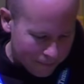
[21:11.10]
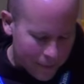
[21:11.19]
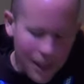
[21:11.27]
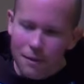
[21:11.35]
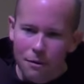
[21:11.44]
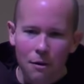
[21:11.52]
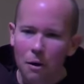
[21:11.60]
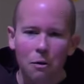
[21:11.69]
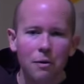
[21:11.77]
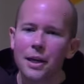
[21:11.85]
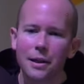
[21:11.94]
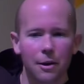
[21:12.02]
There are
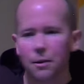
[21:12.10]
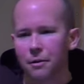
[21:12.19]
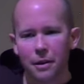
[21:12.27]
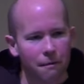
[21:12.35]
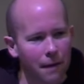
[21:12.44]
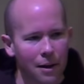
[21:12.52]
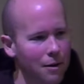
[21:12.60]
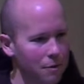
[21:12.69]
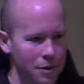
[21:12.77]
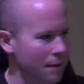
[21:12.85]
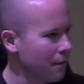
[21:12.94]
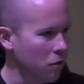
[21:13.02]
only the early
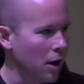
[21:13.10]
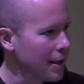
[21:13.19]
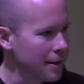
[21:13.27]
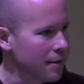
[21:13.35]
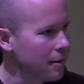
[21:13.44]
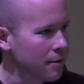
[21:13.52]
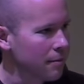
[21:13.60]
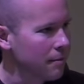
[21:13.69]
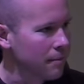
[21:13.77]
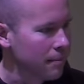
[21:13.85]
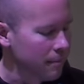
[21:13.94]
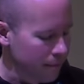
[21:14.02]
followers of Christ.
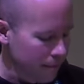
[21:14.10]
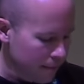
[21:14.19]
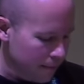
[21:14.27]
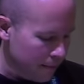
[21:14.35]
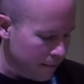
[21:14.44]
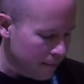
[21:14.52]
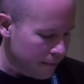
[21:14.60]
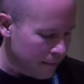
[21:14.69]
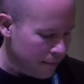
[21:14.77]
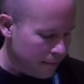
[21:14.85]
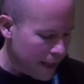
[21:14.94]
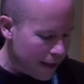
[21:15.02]

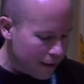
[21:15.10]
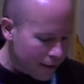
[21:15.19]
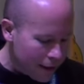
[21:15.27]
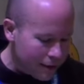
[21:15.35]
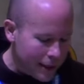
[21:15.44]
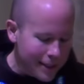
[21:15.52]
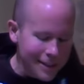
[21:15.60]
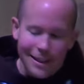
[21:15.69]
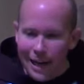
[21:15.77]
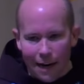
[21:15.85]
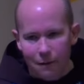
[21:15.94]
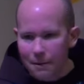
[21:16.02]
They clearly did
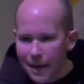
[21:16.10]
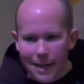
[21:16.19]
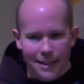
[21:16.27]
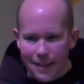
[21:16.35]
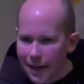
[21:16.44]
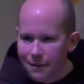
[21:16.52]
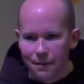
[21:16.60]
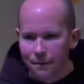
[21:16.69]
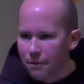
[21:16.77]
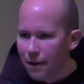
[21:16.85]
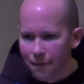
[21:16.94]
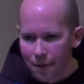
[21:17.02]
not remain silent
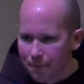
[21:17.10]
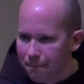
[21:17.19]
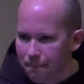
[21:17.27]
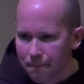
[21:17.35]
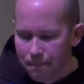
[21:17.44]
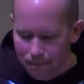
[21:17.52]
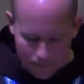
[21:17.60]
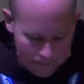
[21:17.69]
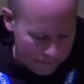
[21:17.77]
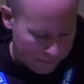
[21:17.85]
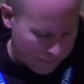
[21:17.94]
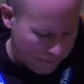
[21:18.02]
forever.
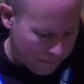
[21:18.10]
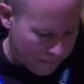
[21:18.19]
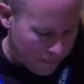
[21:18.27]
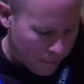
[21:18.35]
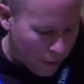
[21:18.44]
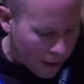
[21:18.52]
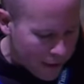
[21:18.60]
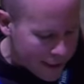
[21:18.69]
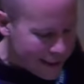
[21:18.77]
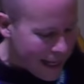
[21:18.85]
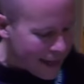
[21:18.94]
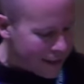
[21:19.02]
While this
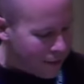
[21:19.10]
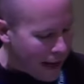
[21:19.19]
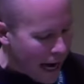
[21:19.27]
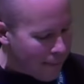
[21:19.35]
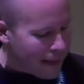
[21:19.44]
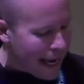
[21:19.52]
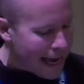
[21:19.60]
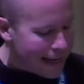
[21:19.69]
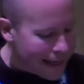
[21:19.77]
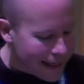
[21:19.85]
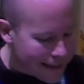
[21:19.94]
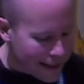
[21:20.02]
not-so-happy
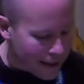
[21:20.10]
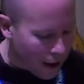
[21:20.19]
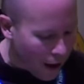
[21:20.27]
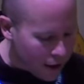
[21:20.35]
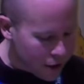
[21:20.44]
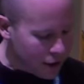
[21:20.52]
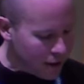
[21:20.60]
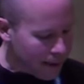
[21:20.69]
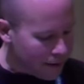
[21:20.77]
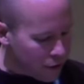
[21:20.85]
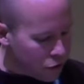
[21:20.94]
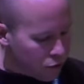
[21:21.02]
ending is a caution about
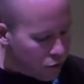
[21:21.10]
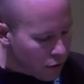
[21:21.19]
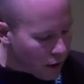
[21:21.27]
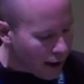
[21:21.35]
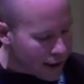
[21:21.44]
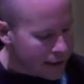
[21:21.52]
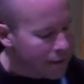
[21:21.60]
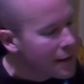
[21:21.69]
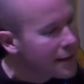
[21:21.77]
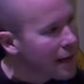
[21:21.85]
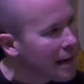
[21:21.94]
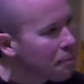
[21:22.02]
the true cost of
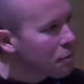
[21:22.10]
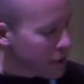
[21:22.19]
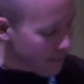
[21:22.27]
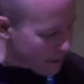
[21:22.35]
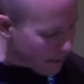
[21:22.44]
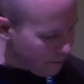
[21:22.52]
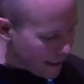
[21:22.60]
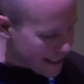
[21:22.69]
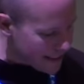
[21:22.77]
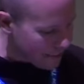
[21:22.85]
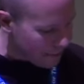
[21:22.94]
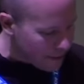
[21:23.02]
discipleship in the face
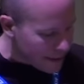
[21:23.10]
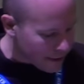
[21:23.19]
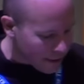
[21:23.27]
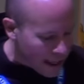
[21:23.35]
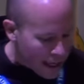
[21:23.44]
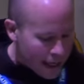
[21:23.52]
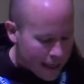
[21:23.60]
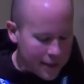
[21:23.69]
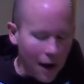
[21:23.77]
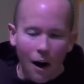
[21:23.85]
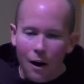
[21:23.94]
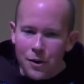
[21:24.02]
of fear, it's
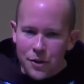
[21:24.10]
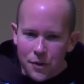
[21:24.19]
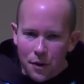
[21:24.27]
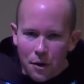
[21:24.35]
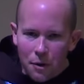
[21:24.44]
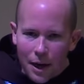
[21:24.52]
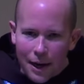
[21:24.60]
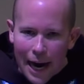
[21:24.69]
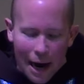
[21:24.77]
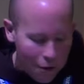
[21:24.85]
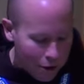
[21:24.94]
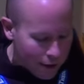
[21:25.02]
also a
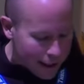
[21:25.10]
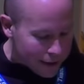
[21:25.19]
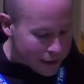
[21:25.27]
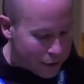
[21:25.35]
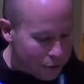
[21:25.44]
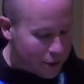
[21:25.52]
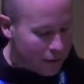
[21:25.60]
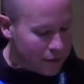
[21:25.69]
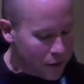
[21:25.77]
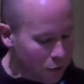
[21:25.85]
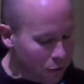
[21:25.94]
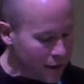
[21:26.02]
counterintuitive
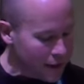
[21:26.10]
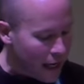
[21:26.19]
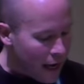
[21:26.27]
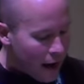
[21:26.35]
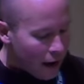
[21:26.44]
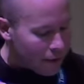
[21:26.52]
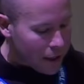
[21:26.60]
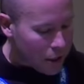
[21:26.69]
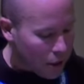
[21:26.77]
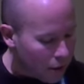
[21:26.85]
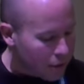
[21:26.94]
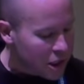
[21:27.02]
source of
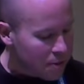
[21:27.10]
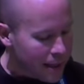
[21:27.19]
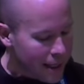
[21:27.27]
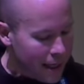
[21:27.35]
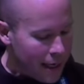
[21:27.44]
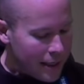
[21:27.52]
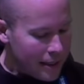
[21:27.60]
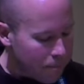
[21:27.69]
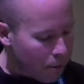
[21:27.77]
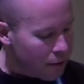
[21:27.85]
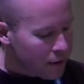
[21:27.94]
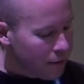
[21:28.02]
encouragement to
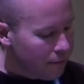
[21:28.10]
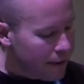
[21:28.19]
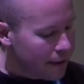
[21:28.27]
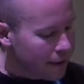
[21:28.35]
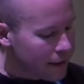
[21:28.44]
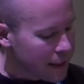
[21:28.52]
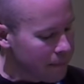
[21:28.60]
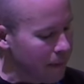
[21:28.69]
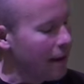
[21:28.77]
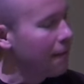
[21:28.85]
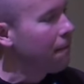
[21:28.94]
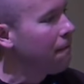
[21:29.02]
persevere
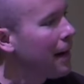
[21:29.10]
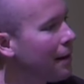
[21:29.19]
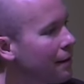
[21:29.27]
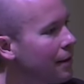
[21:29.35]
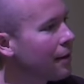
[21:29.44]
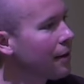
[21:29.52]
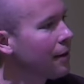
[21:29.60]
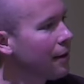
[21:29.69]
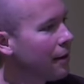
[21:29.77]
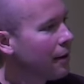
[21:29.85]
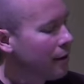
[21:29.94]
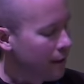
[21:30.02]
despite failure
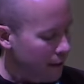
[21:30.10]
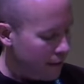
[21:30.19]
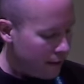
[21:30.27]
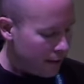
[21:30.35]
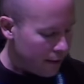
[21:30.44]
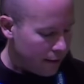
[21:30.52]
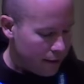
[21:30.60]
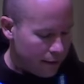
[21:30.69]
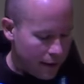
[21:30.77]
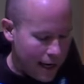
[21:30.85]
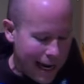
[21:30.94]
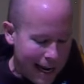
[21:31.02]

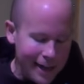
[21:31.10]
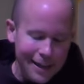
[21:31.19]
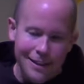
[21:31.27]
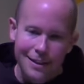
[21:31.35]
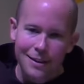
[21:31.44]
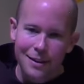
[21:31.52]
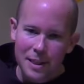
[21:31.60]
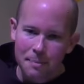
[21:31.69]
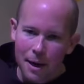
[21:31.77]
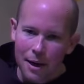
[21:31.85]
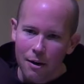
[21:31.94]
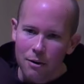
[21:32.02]
and
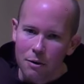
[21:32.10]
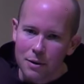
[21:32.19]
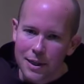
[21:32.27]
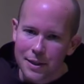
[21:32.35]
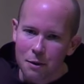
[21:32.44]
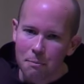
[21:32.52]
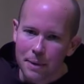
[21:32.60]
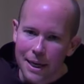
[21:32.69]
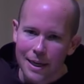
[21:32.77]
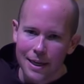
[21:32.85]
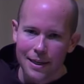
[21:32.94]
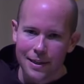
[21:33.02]
despite our own
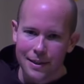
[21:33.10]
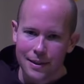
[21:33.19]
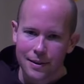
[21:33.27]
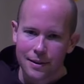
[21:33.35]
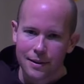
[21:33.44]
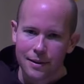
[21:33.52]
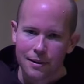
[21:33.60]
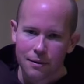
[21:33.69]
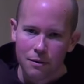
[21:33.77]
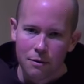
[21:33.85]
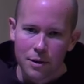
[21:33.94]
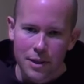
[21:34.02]
disobedience
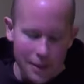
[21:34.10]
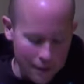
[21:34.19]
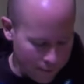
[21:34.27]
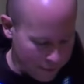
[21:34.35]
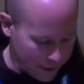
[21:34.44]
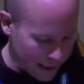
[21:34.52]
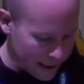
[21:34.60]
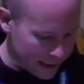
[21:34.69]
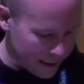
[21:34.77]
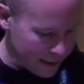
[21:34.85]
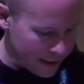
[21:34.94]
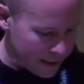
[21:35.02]
or
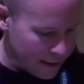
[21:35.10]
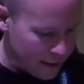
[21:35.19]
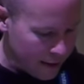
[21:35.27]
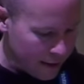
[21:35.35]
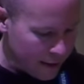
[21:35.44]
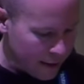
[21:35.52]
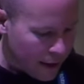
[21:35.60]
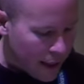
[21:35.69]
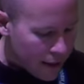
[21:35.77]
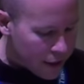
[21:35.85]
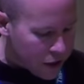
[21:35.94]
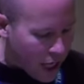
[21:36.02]
sinfulness.
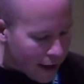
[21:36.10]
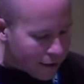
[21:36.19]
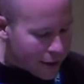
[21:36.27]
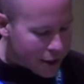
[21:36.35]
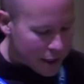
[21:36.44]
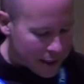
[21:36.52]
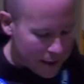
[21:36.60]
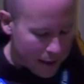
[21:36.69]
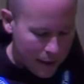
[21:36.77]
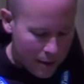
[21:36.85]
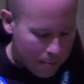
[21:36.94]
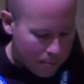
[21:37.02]
The challenge is
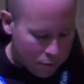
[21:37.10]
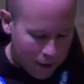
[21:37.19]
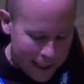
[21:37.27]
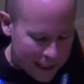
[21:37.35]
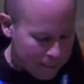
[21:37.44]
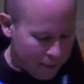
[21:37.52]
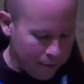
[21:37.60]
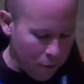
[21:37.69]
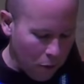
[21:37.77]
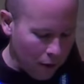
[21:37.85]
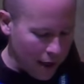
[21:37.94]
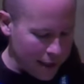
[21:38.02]
placed
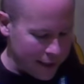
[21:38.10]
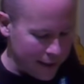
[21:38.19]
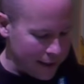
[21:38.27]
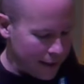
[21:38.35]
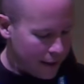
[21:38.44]
before us,